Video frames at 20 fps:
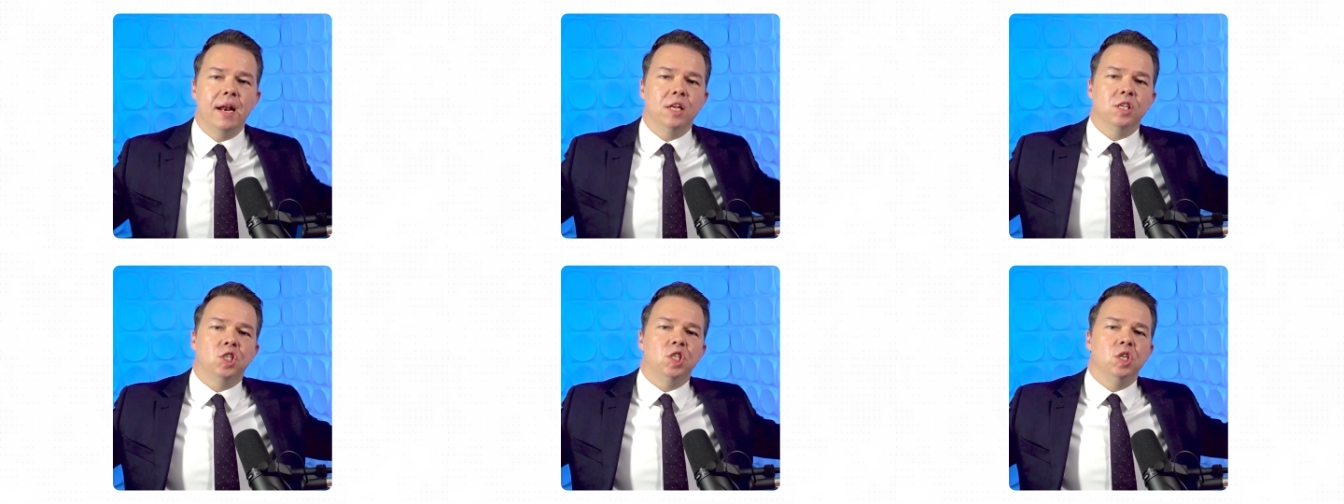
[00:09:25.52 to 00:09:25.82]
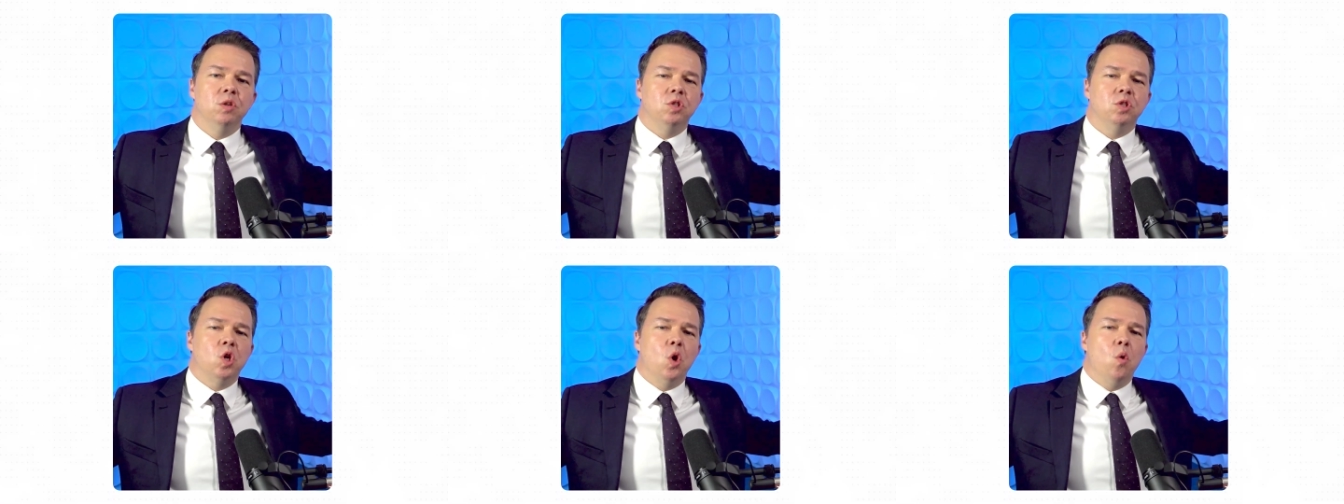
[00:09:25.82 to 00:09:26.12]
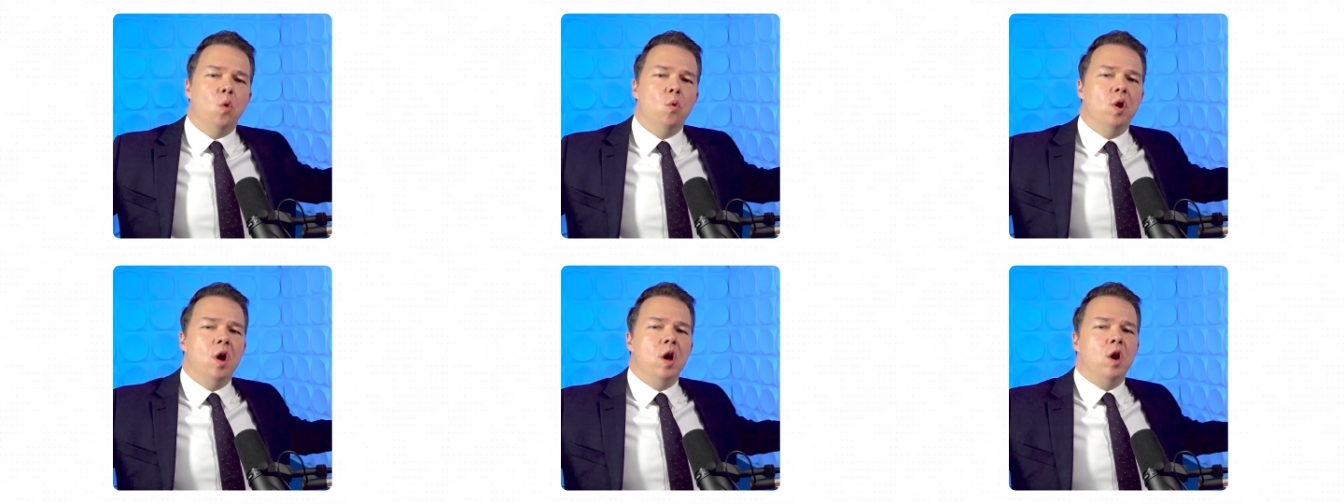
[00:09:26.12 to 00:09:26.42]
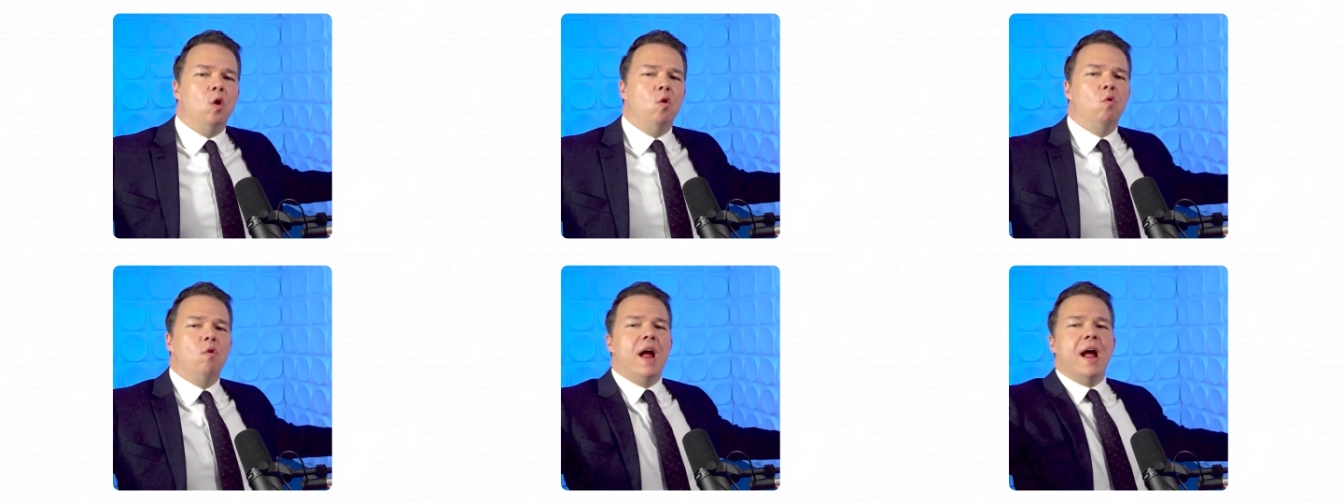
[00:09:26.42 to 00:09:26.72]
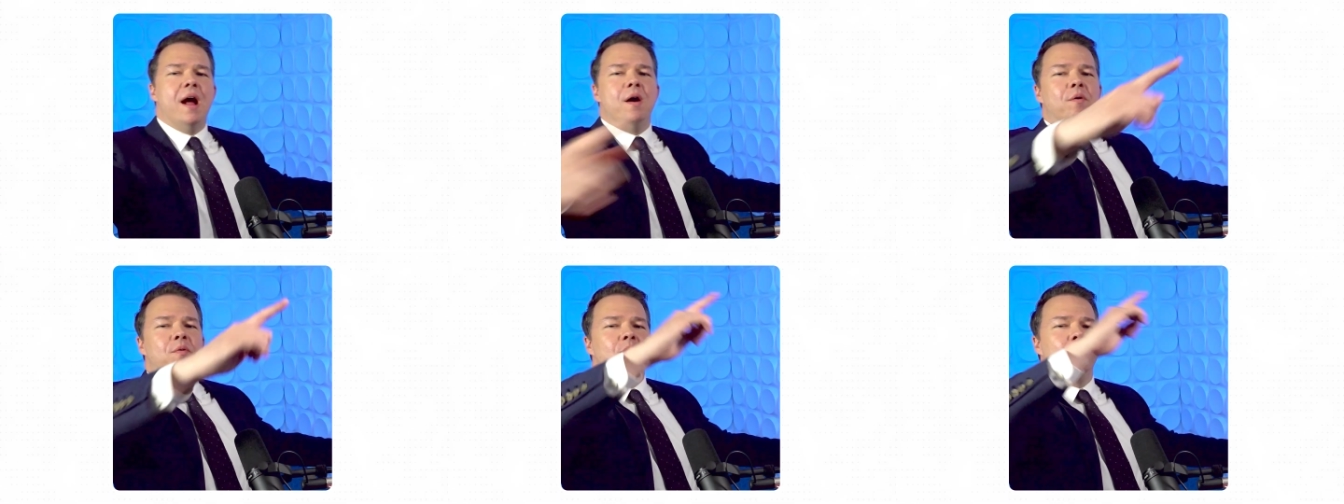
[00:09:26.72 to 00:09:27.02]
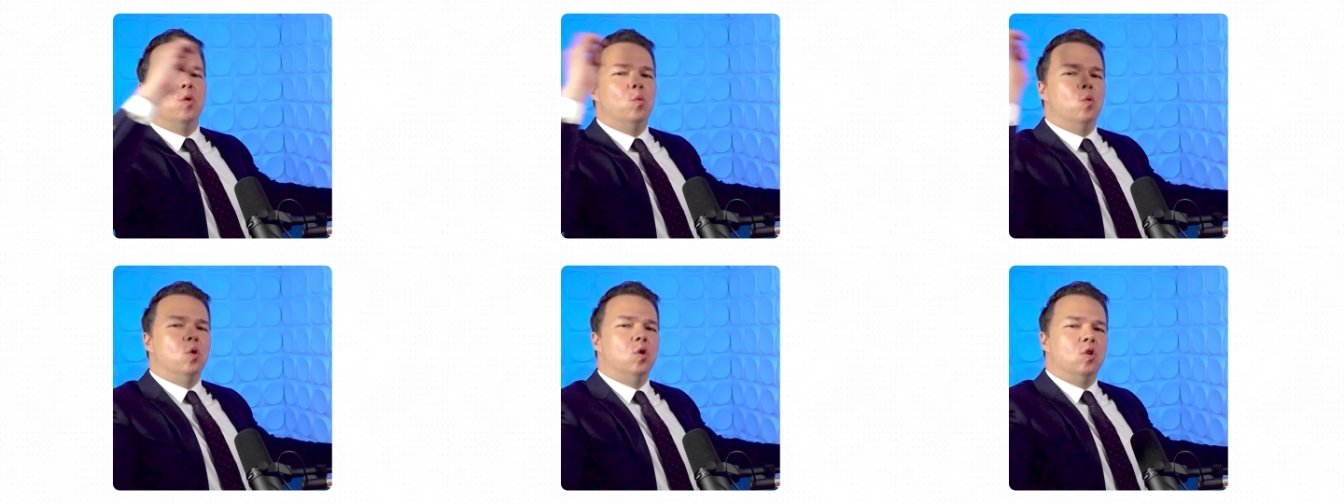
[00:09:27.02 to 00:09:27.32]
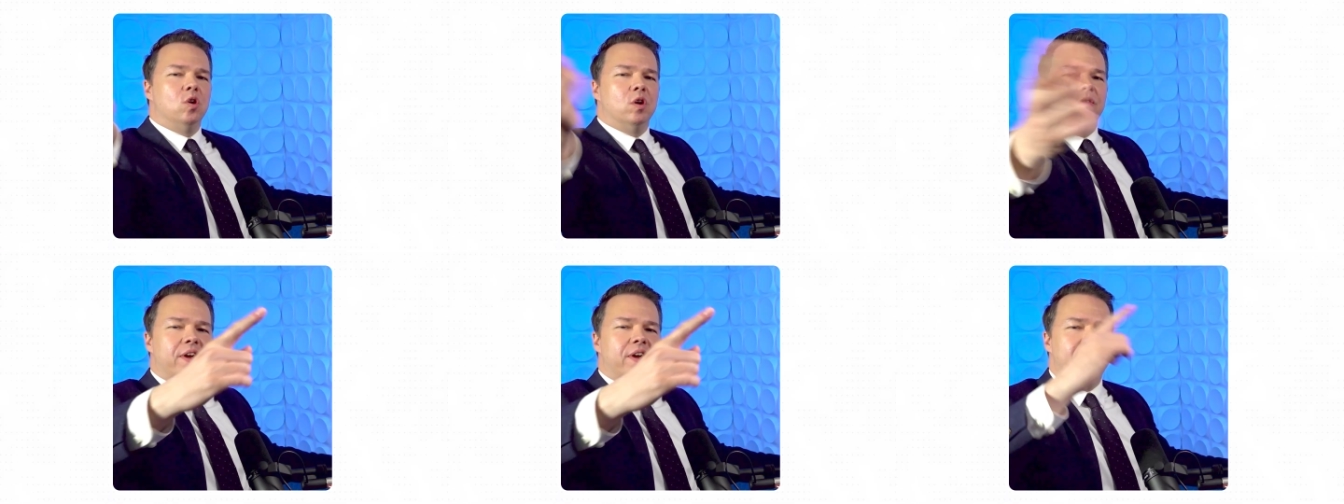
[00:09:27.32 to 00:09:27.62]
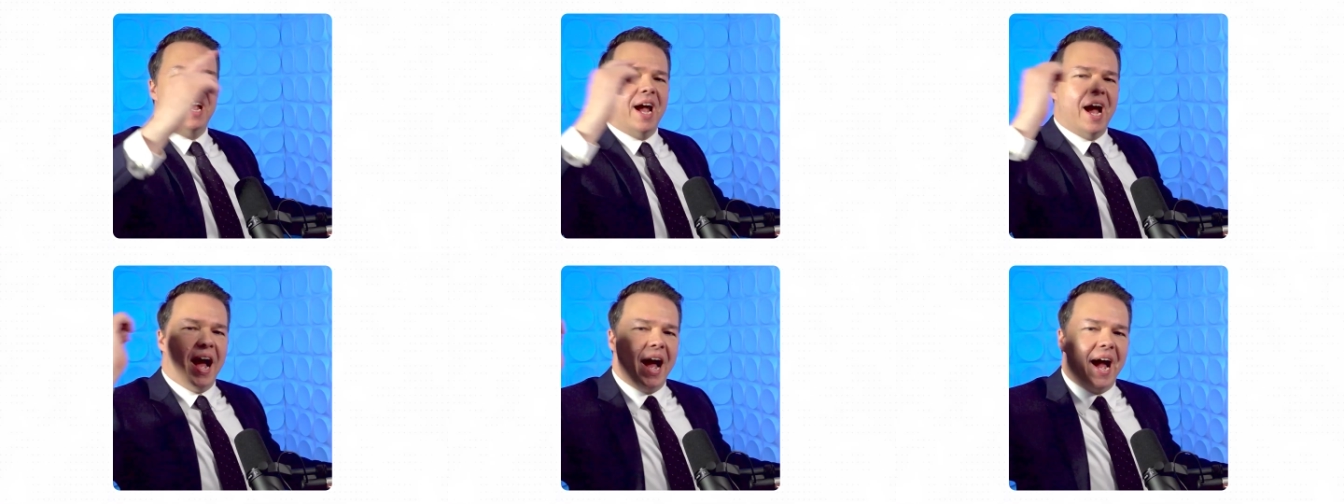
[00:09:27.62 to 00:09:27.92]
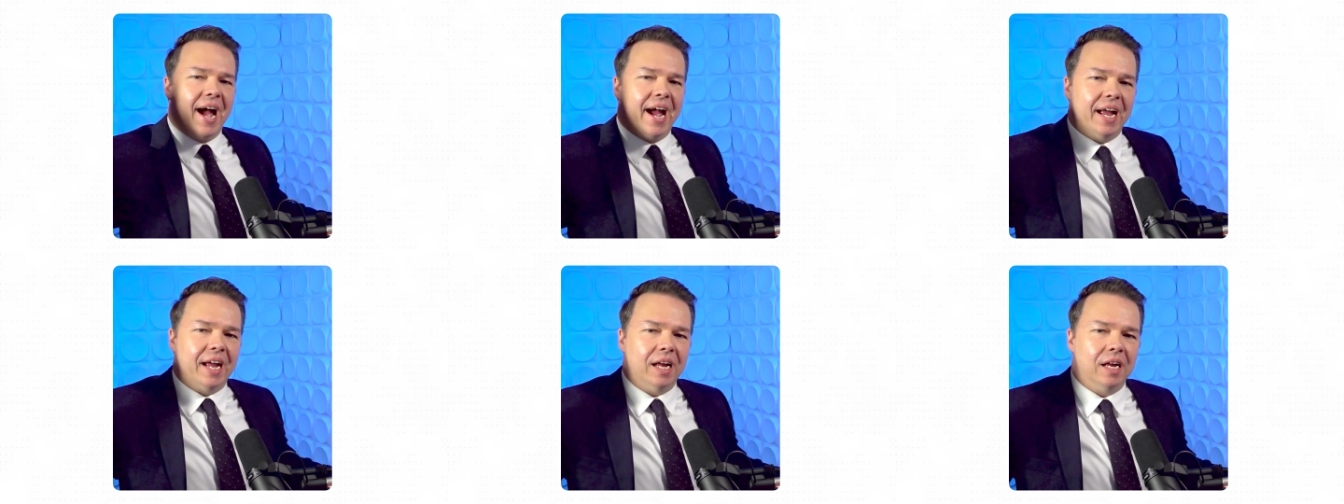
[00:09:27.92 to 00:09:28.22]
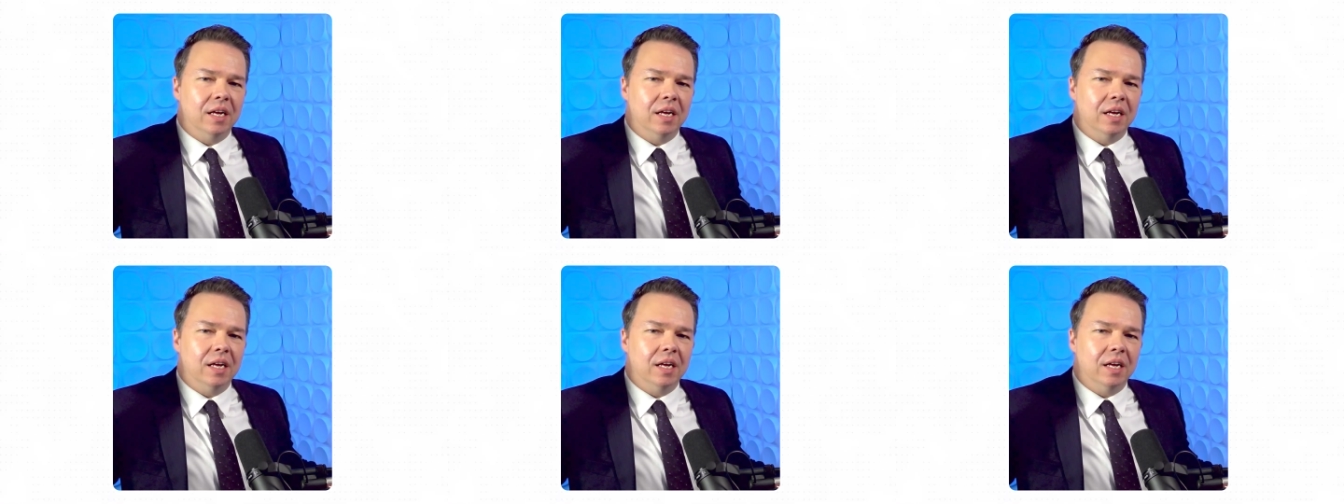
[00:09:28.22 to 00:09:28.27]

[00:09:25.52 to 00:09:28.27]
see what's going on around the world of AI.